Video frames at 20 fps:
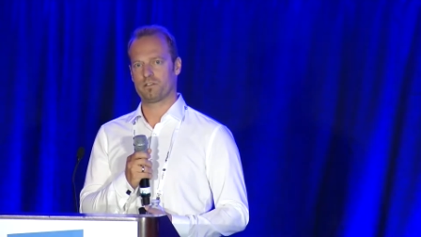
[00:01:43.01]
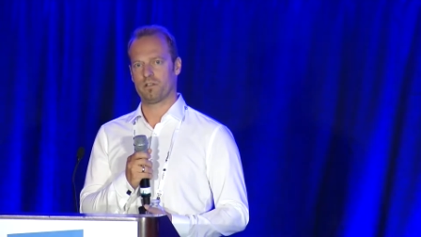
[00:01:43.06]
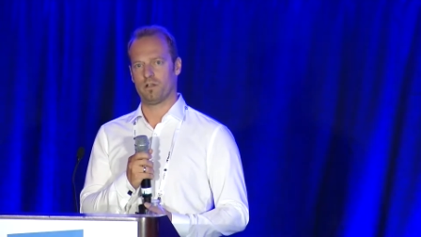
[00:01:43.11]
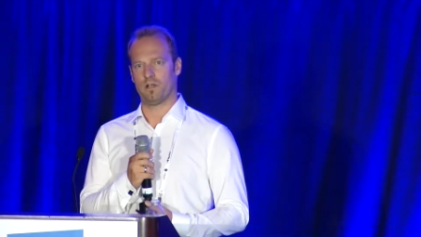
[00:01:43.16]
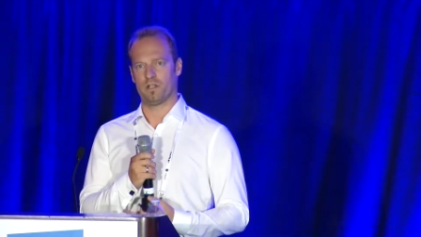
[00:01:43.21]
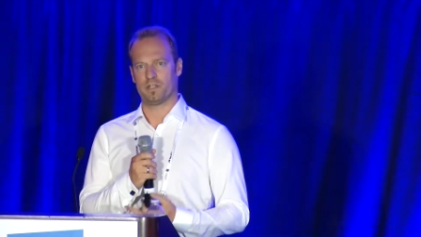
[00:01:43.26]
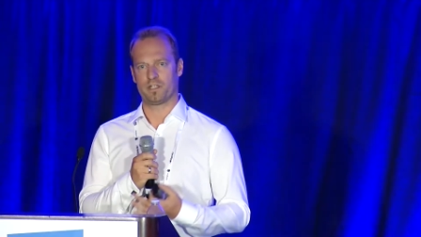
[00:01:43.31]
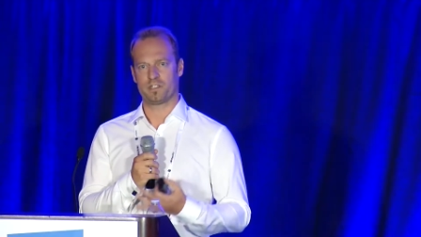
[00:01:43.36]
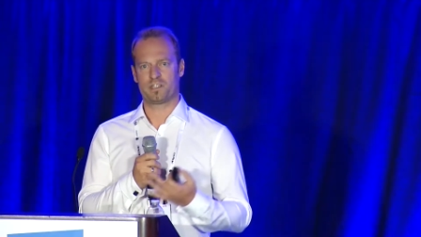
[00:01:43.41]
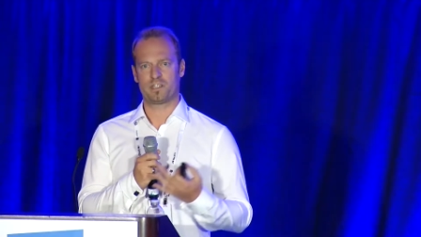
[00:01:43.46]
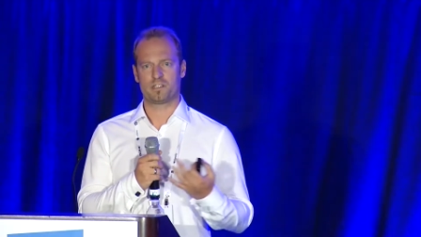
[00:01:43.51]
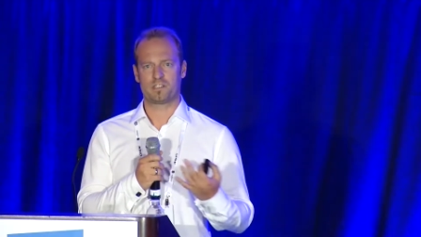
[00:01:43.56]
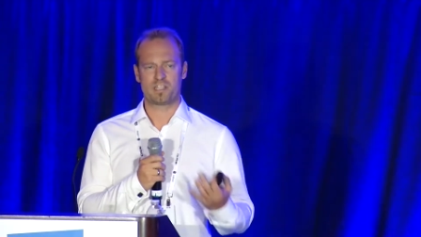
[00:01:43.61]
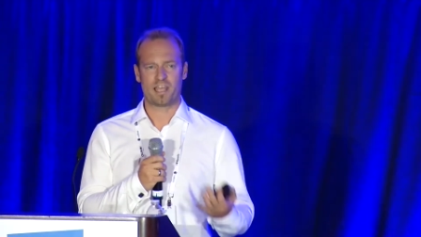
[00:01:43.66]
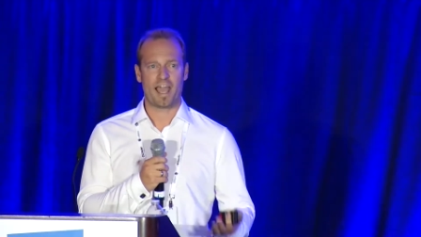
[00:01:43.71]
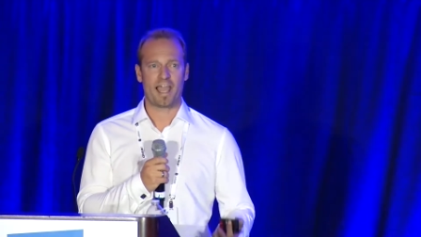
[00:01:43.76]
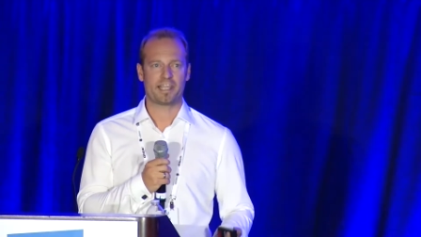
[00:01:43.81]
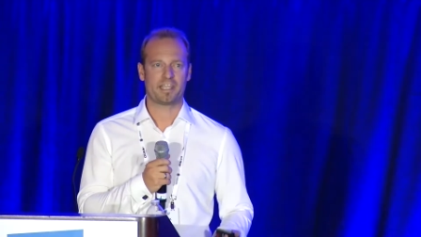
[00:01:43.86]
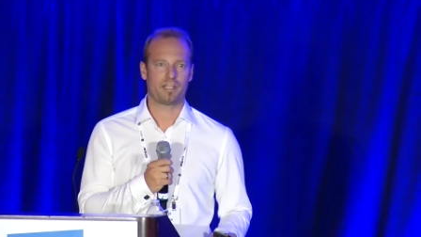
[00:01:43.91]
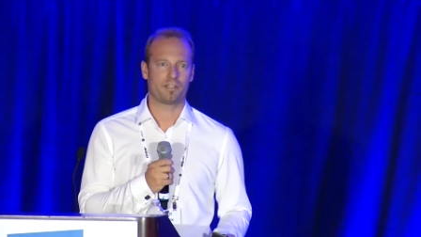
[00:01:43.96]
Uh, the, the
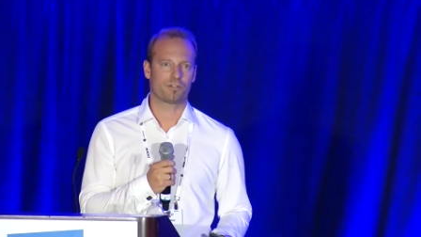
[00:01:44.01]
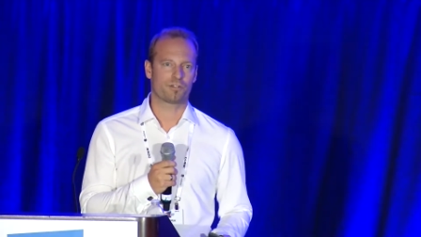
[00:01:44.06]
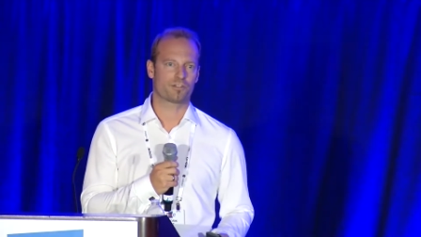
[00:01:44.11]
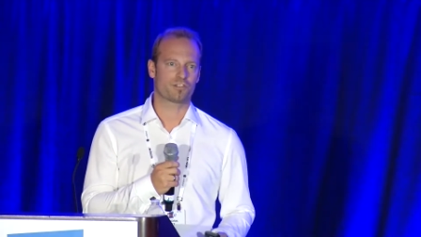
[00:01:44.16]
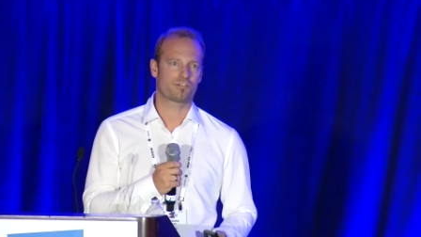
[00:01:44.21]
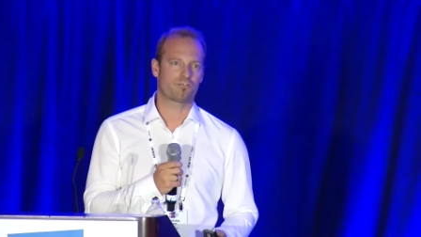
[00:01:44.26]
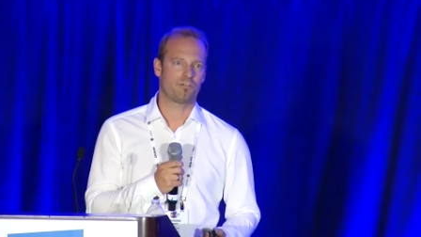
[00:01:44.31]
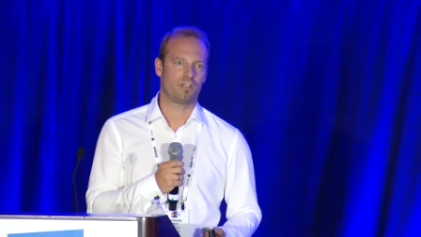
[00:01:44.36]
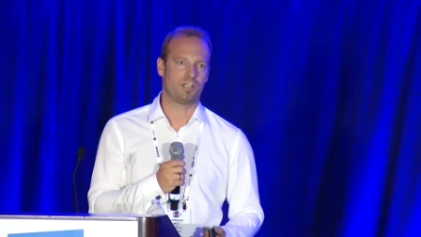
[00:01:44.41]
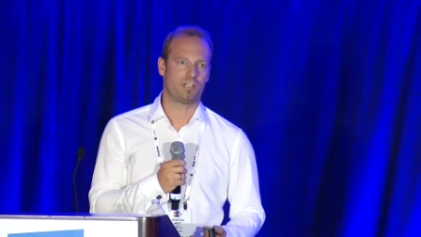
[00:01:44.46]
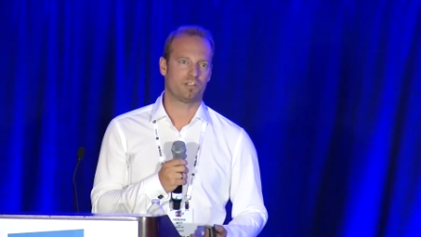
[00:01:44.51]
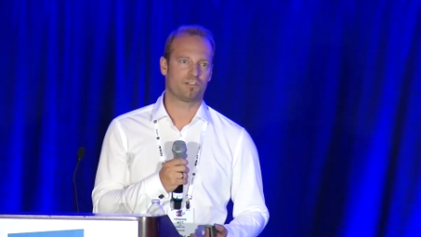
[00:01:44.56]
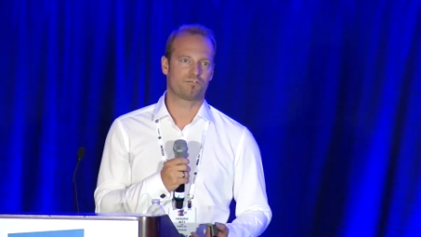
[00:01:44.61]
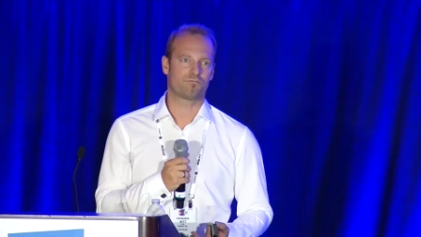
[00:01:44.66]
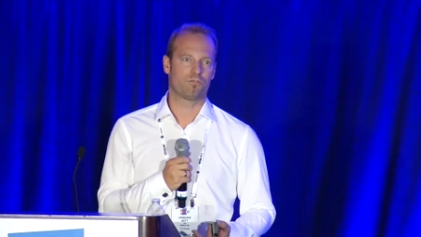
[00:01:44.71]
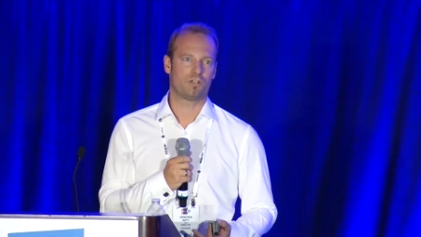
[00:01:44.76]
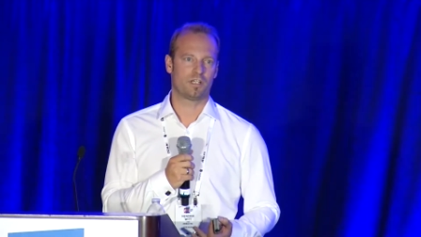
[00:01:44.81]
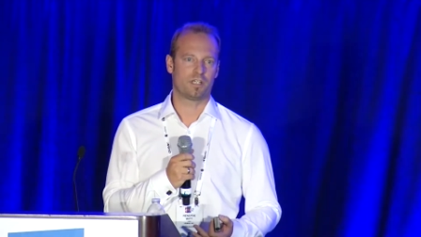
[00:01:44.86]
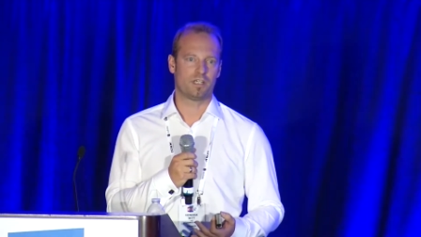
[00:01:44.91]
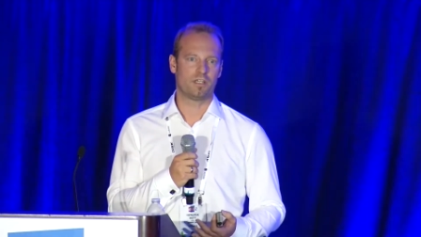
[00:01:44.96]
tech industry
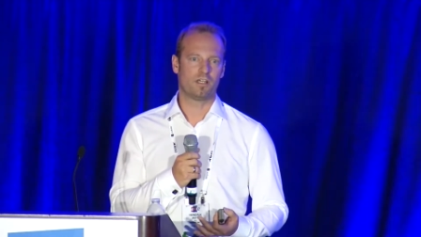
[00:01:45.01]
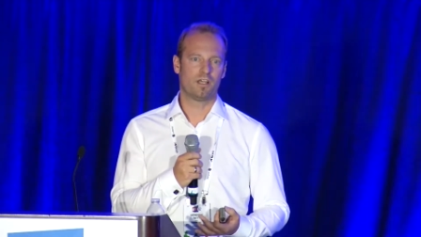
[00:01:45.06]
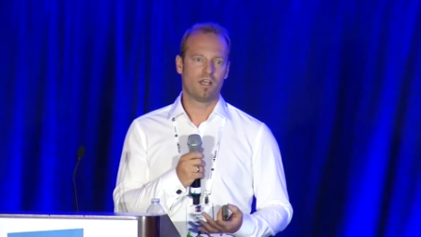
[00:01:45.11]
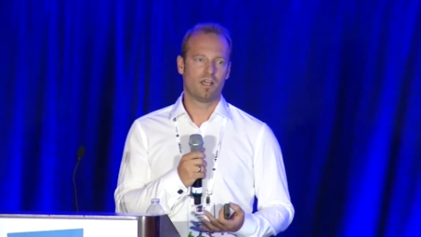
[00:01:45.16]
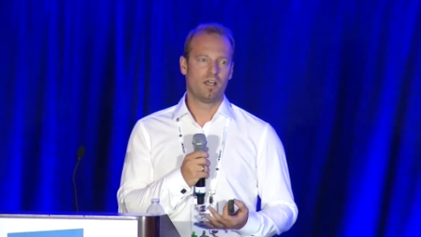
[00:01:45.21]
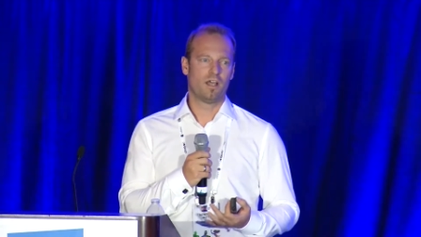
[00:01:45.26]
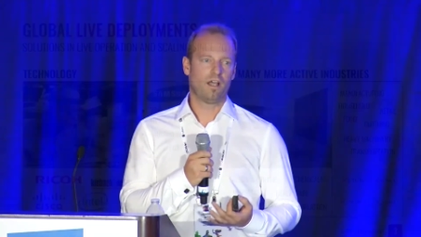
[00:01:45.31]
is really